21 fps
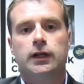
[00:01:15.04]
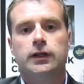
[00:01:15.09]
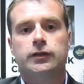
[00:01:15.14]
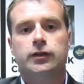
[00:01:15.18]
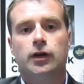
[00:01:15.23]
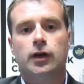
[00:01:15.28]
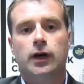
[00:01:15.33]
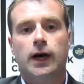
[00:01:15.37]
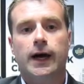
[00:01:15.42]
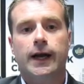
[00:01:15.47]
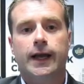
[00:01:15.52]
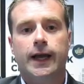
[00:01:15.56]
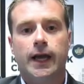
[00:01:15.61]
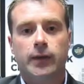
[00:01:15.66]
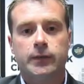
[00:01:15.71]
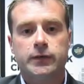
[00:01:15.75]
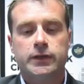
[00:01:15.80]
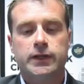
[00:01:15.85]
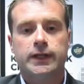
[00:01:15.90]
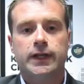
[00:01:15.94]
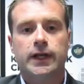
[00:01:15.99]
So I
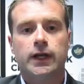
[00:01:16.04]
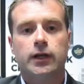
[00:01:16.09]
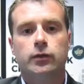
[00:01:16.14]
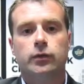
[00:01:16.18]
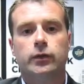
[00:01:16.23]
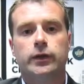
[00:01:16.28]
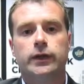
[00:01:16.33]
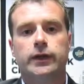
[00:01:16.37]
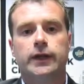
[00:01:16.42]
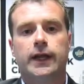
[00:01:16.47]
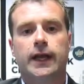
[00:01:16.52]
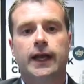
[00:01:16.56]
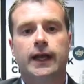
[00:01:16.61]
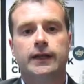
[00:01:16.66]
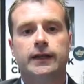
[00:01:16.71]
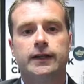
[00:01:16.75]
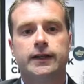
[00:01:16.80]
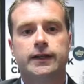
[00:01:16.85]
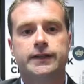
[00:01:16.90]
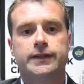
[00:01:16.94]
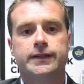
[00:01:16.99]
captured that with
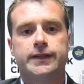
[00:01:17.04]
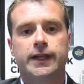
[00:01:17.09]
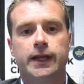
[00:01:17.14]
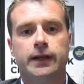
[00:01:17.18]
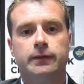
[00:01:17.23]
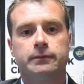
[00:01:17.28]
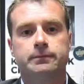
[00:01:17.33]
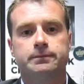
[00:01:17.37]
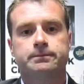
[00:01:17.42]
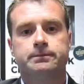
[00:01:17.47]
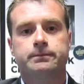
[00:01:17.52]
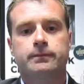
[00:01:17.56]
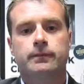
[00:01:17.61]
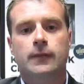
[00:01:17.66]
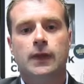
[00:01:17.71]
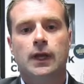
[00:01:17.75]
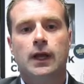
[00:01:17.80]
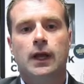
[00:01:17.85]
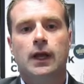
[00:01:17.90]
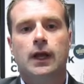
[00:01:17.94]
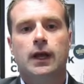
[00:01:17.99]
candidate C.
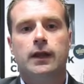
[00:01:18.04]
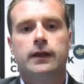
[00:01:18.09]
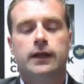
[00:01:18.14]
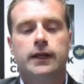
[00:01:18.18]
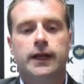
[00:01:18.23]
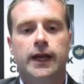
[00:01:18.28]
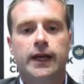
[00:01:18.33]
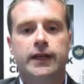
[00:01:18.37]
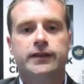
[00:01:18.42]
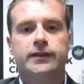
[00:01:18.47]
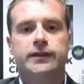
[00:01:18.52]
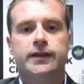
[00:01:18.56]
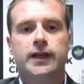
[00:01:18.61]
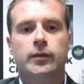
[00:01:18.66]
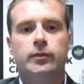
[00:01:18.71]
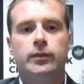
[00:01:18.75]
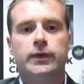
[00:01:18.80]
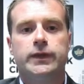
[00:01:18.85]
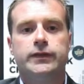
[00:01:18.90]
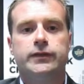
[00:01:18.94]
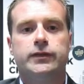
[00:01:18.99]
The next
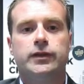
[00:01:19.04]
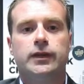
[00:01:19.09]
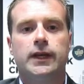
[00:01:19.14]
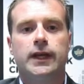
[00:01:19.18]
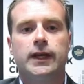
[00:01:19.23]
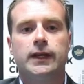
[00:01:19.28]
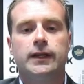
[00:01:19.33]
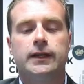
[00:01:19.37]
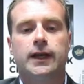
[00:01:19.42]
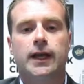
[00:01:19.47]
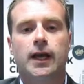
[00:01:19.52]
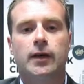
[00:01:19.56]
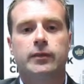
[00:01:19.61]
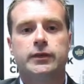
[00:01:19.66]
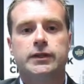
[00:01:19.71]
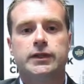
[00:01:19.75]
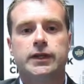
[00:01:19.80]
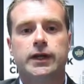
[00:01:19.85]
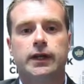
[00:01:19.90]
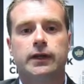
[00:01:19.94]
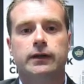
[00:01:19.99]
step is to then
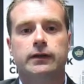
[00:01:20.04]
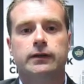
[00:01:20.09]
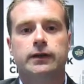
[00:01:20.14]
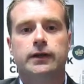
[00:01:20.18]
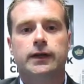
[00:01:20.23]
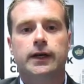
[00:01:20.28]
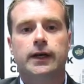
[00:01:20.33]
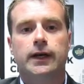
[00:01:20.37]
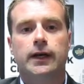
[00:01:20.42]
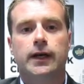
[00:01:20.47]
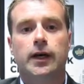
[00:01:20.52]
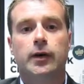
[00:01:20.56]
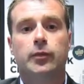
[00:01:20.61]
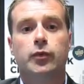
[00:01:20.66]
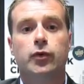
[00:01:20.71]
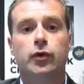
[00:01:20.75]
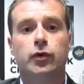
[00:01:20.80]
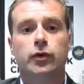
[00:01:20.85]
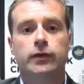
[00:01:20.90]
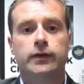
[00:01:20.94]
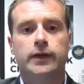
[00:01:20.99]
capture
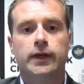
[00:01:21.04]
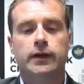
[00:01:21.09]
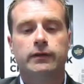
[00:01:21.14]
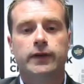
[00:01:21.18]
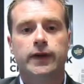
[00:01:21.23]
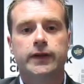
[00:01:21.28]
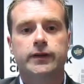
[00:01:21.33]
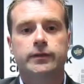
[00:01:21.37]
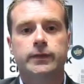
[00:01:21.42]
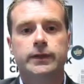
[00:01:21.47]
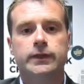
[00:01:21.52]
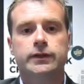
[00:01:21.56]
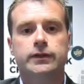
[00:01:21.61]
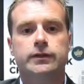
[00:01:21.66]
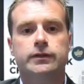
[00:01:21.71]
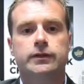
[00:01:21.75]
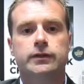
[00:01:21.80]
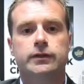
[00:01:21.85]
approved investments.